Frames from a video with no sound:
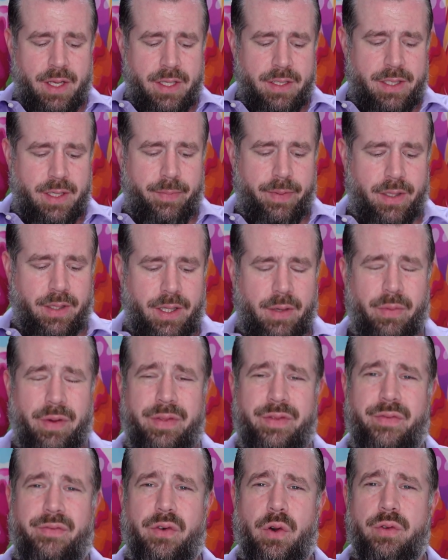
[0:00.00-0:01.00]
Typically
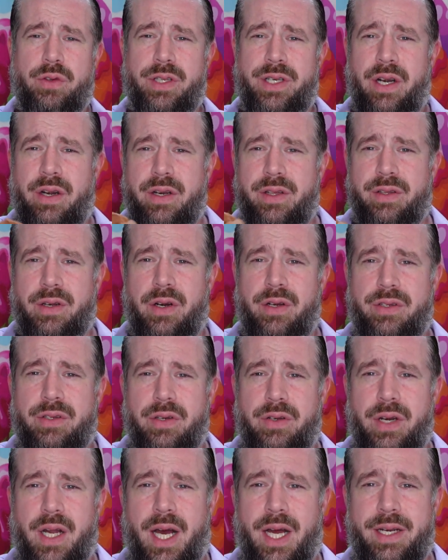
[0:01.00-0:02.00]
with frozen dairy desserts
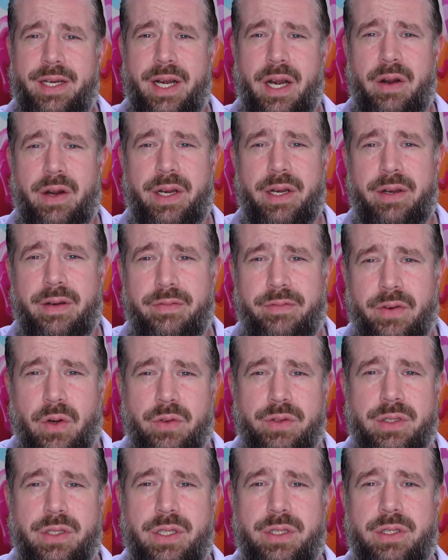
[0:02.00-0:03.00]
or non-dairy
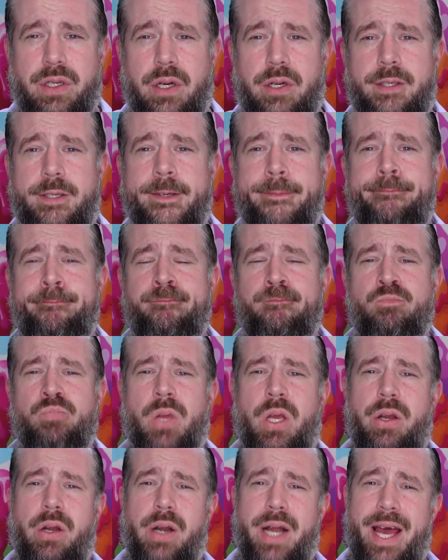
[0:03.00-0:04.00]
frozen desserts,
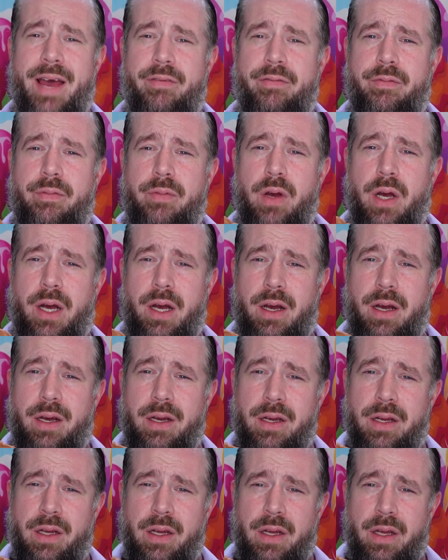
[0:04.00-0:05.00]
you're going to
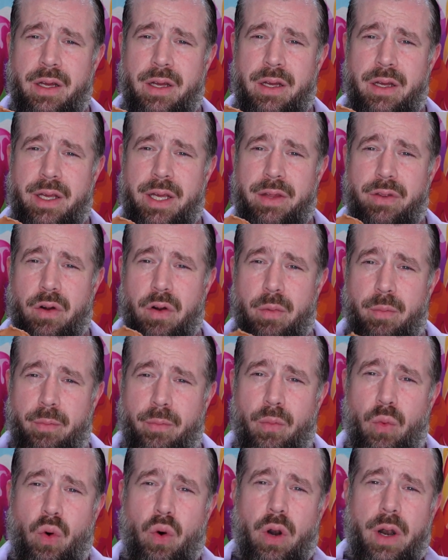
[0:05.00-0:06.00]
have either
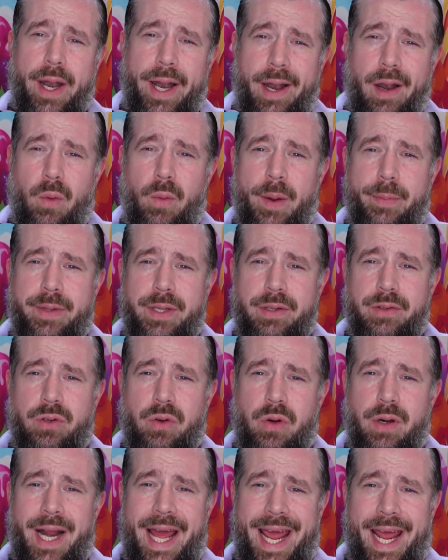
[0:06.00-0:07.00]
more air whipped
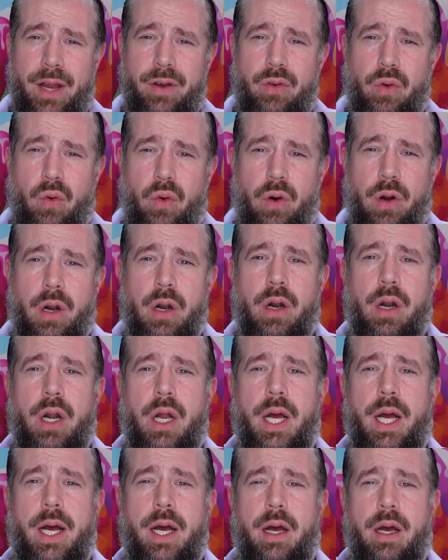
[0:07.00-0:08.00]
into it and or
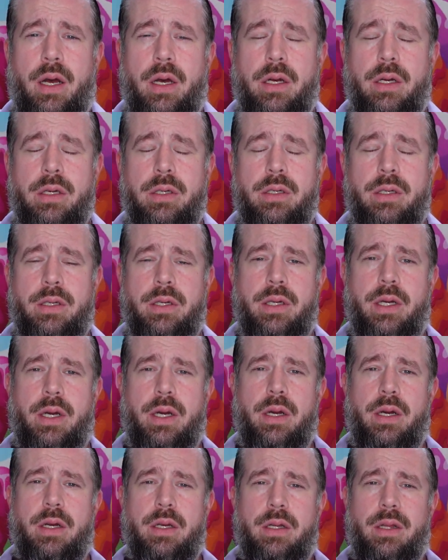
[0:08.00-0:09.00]

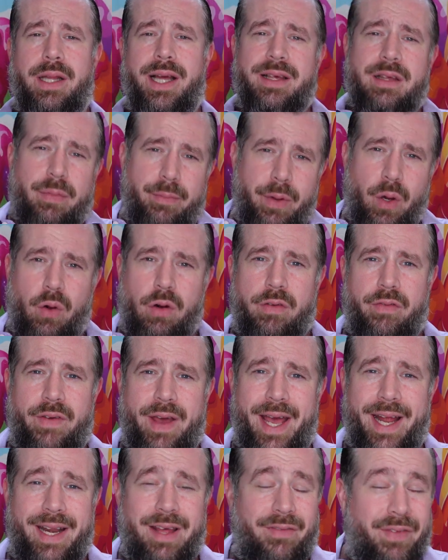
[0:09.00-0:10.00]
less milk
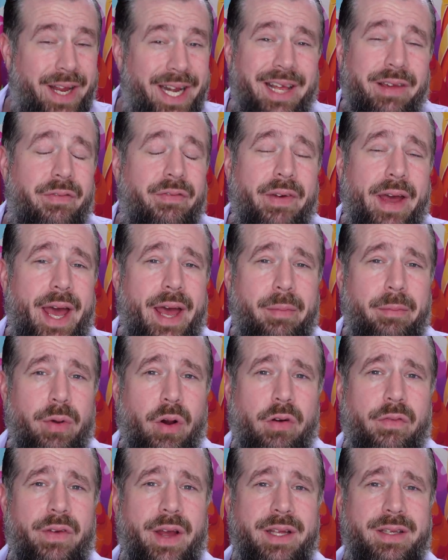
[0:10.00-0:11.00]
fat, if any
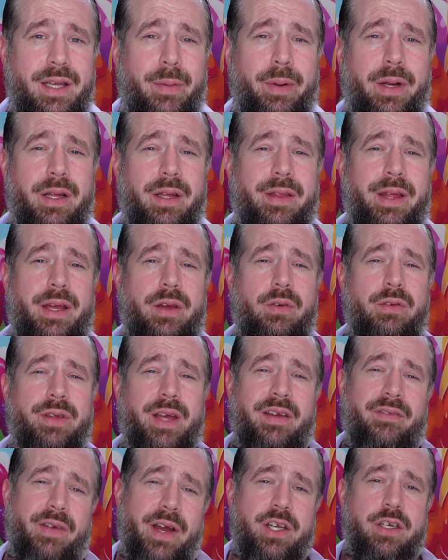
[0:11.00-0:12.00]
milk fat. Typically they use
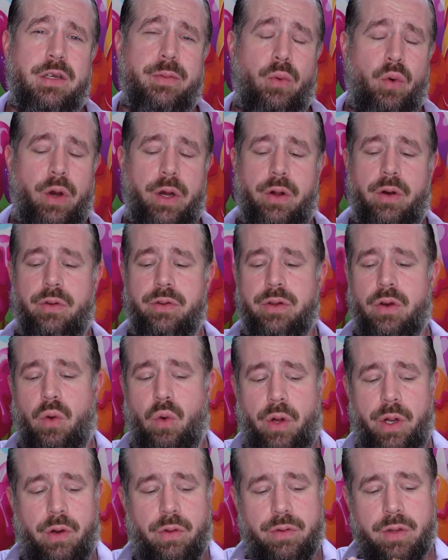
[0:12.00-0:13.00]
like vegetable
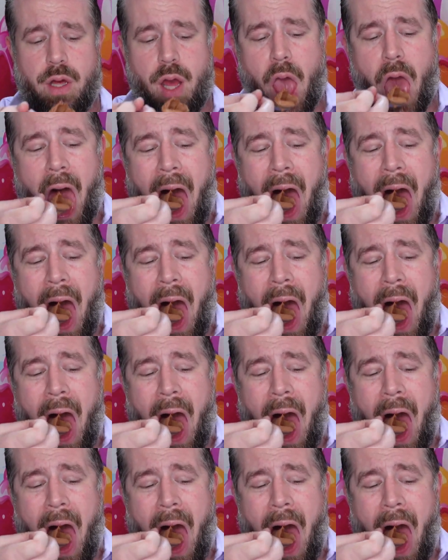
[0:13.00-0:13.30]
oils.